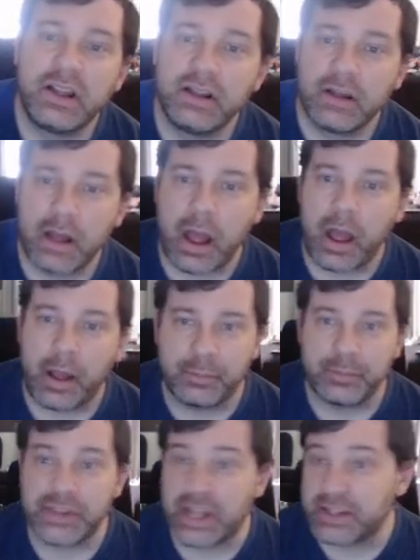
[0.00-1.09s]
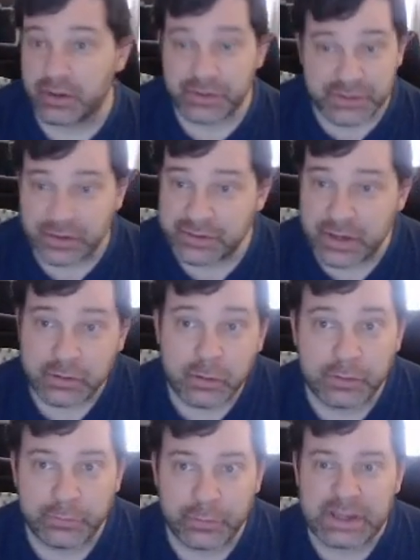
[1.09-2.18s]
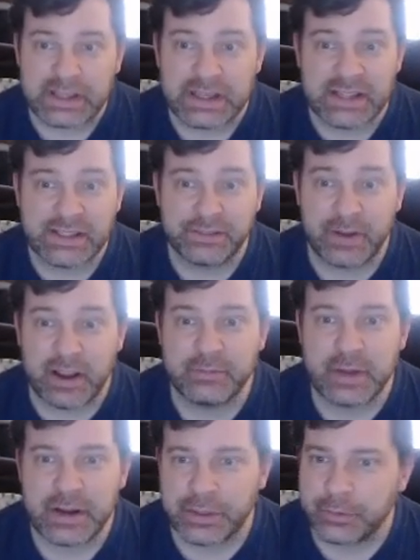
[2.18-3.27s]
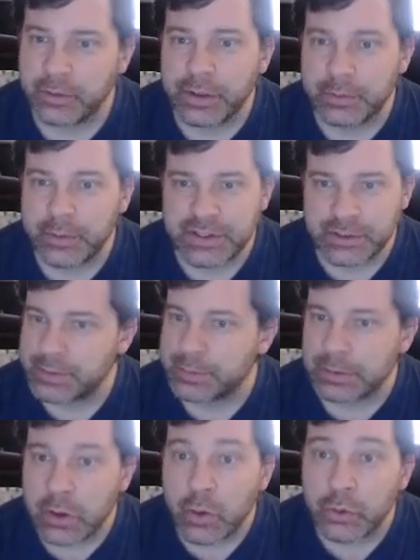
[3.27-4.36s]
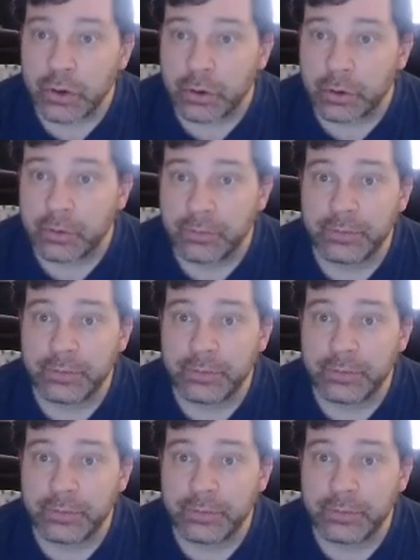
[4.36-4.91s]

But that's all this card's got going for it. It's a 5 mana 3/3, so it's below curve.